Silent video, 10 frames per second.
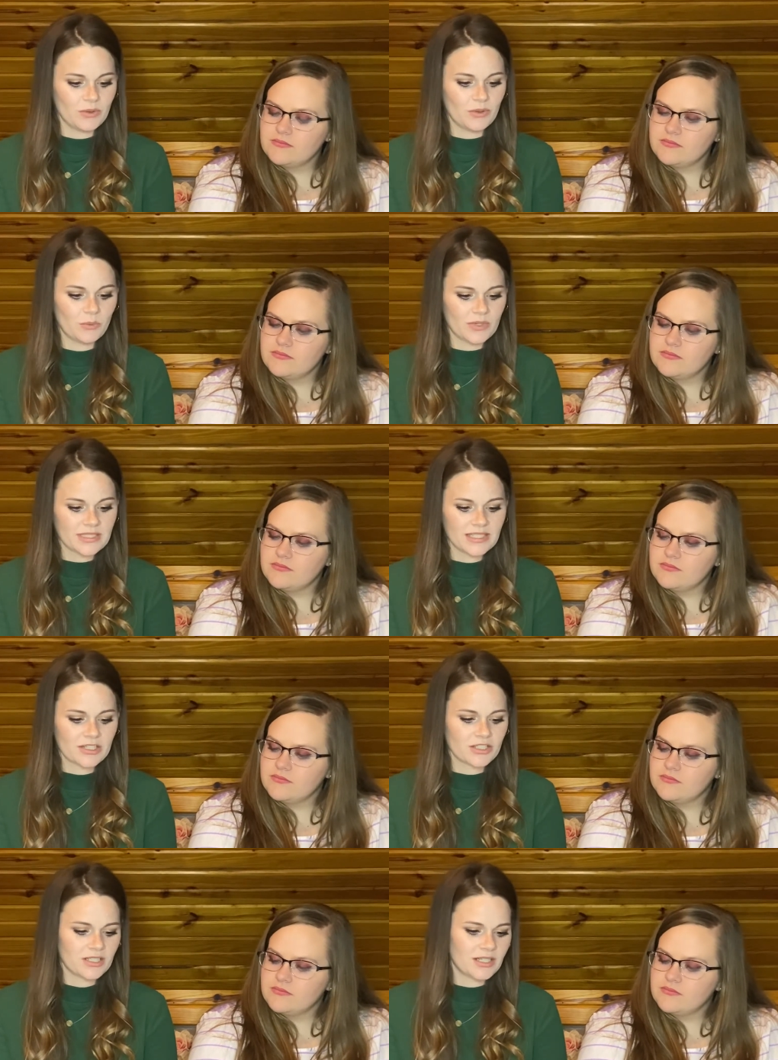Speaker 1: one
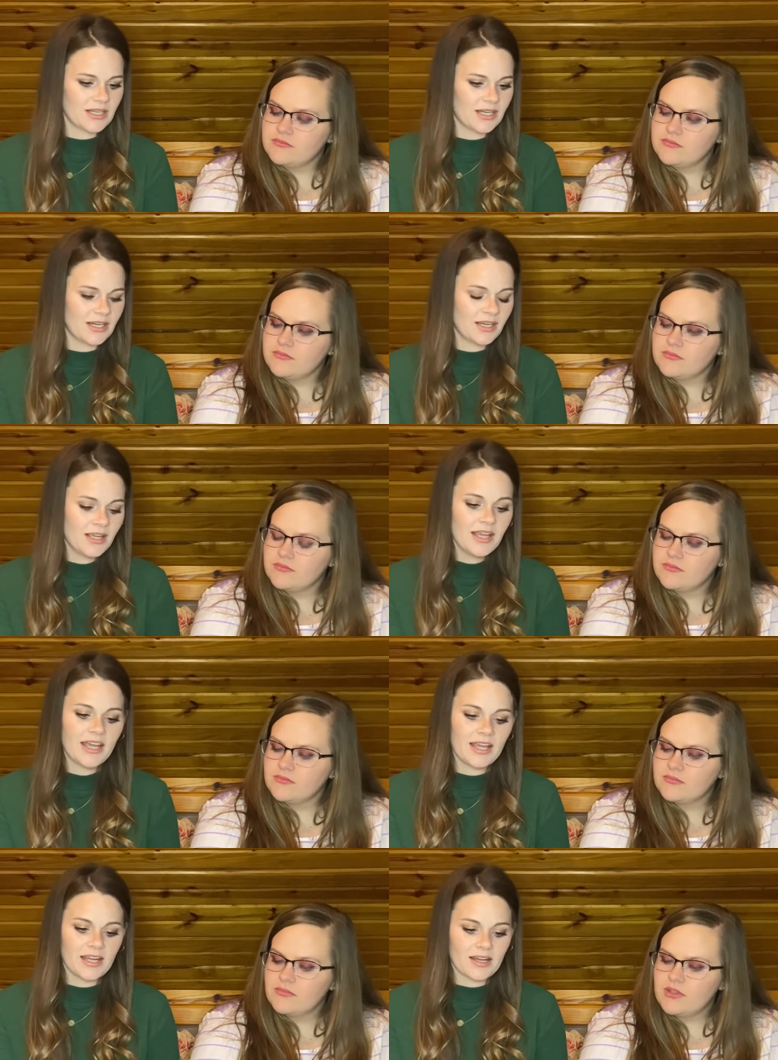section today,
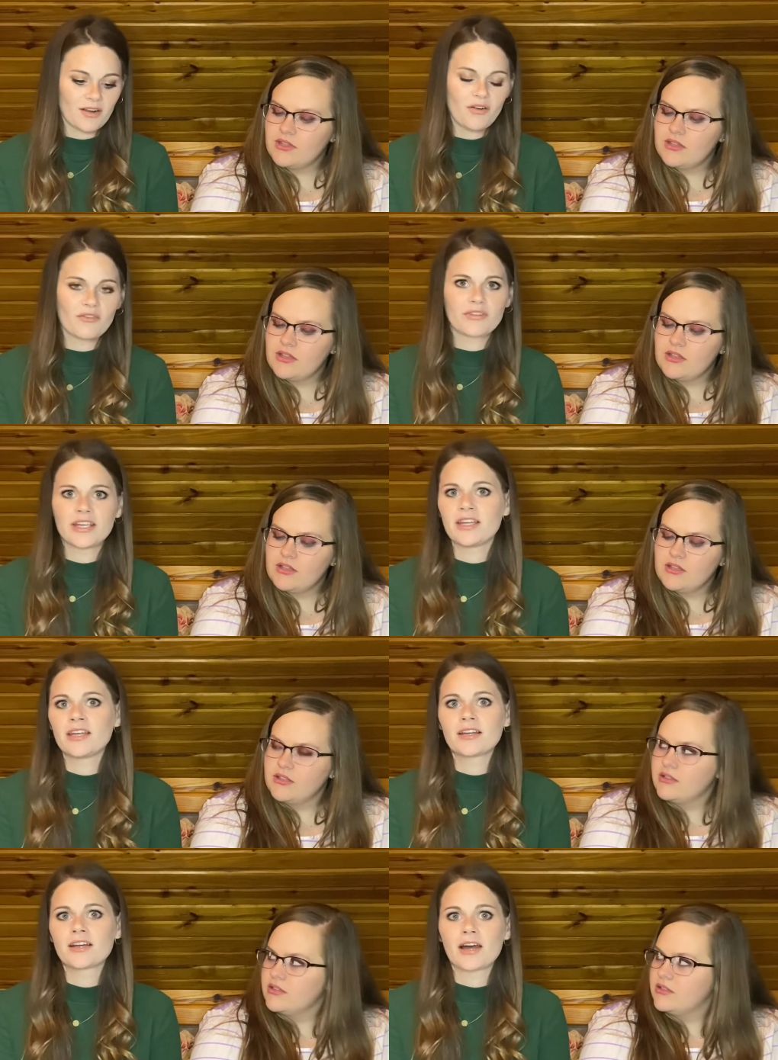and hopefully
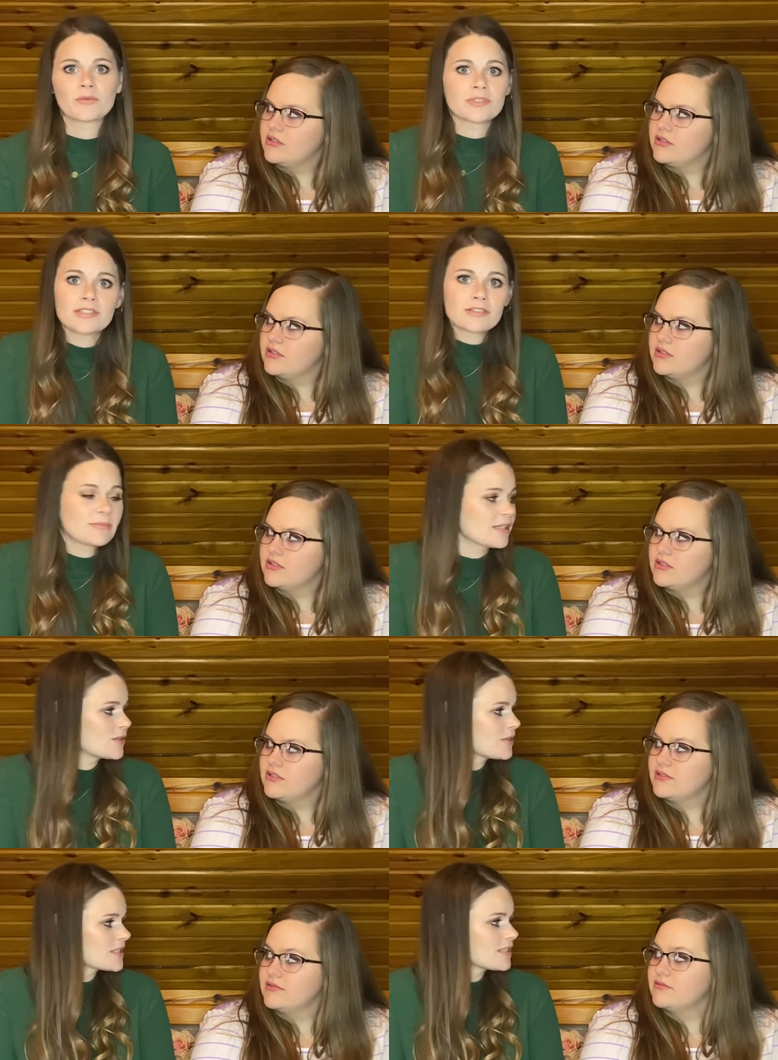God will still speak
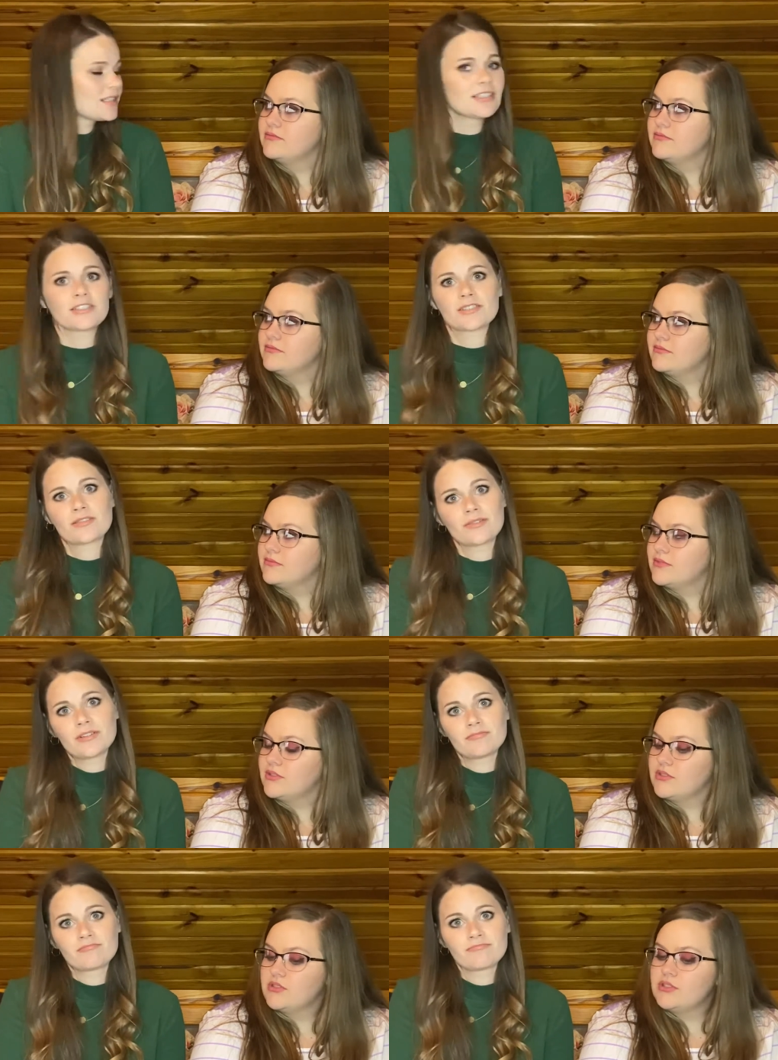to us and teach us through it.
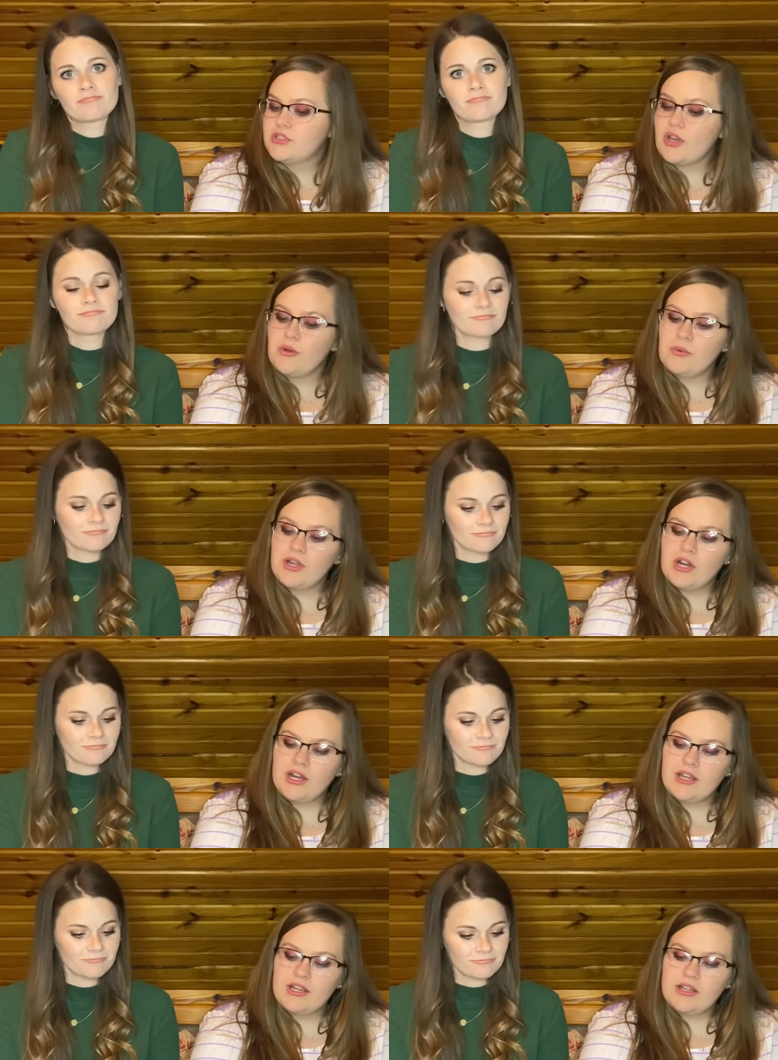So we're
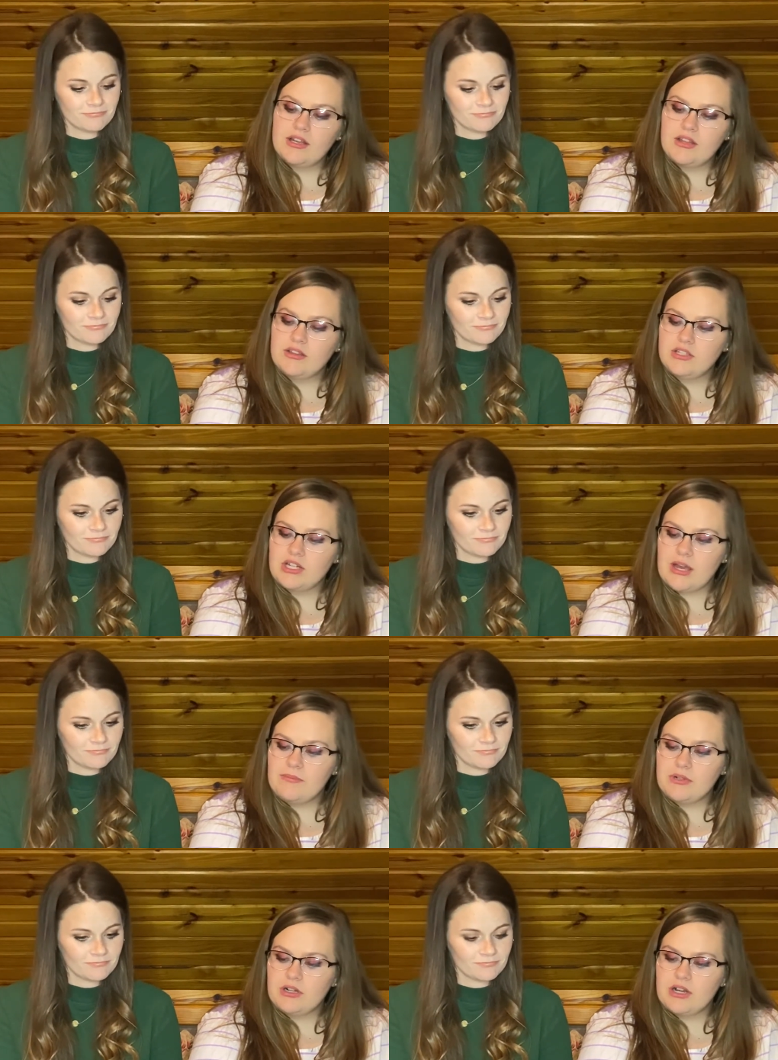
Speaker 2: in the
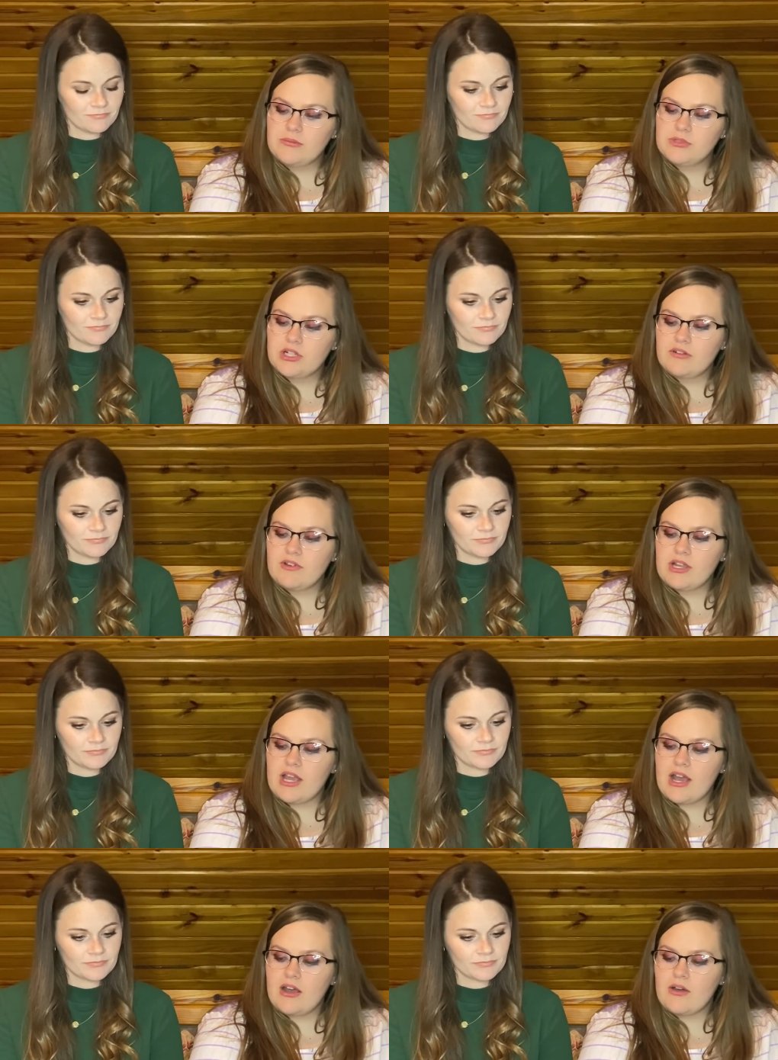chapter Observing
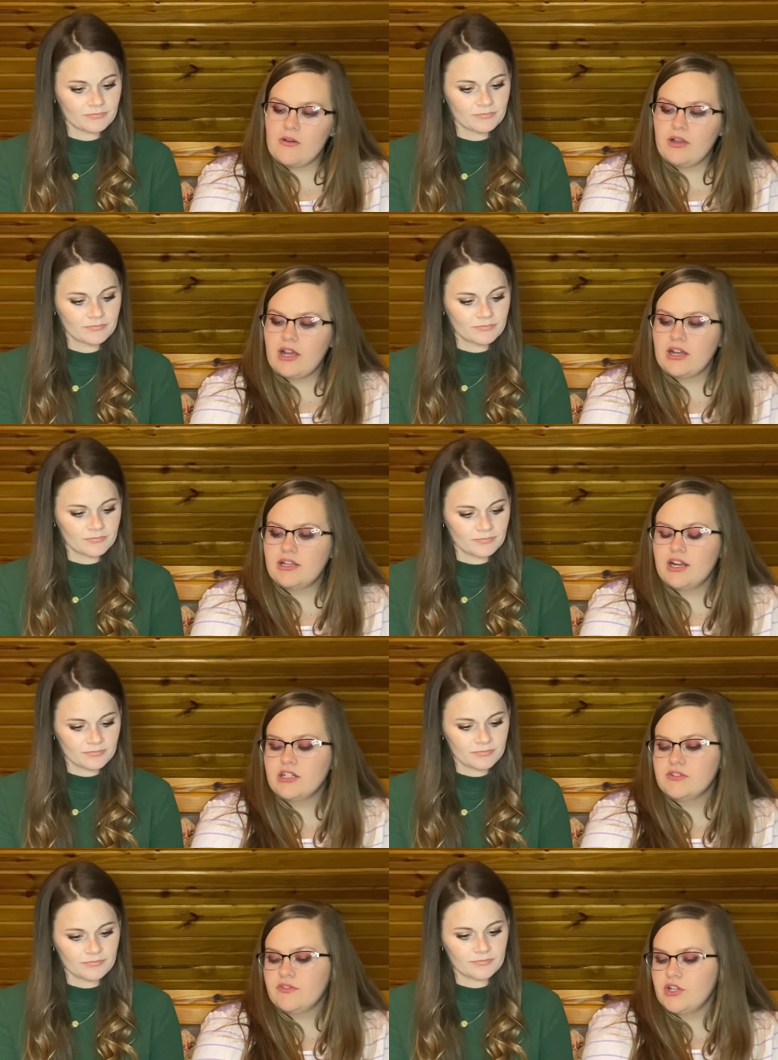How God
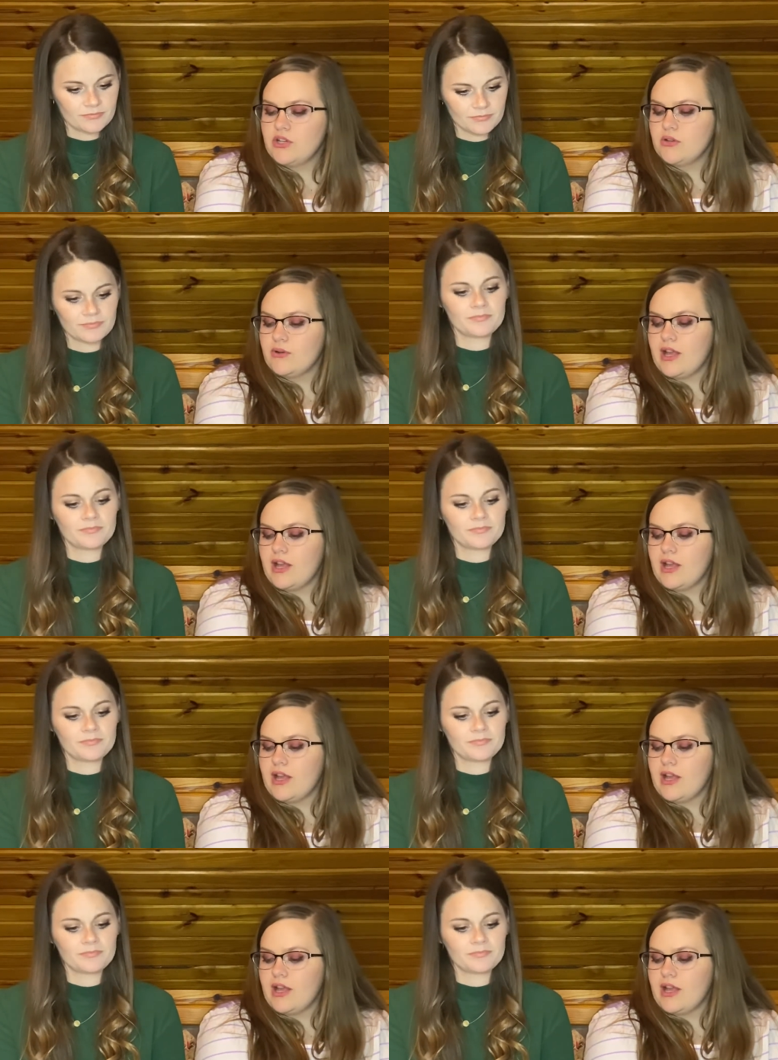Cares for You, and